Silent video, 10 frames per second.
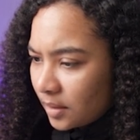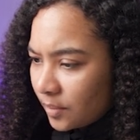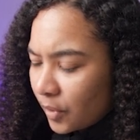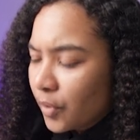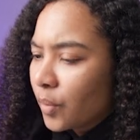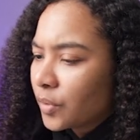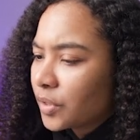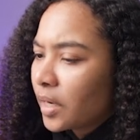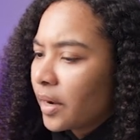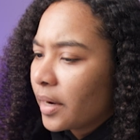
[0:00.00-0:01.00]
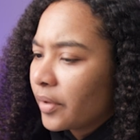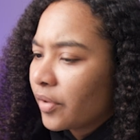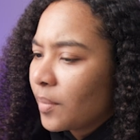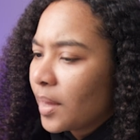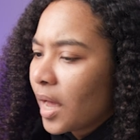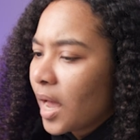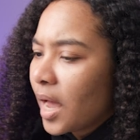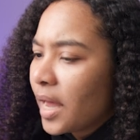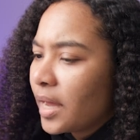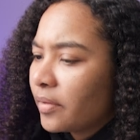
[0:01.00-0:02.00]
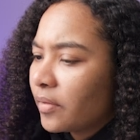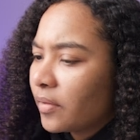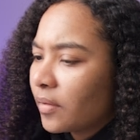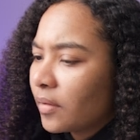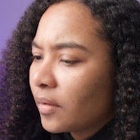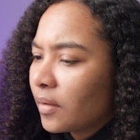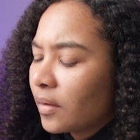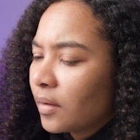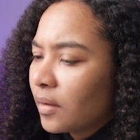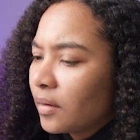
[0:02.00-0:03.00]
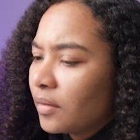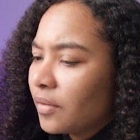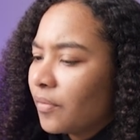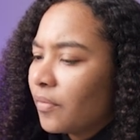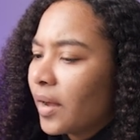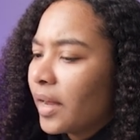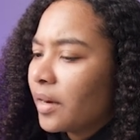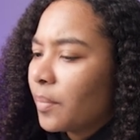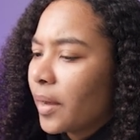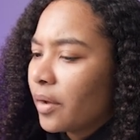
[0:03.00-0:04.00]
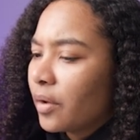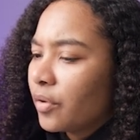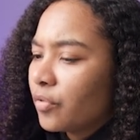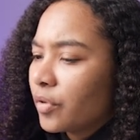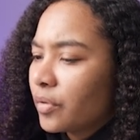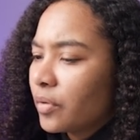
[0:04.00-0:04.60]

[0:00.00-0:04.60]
Or no, sorry, it's going to be height divided by 100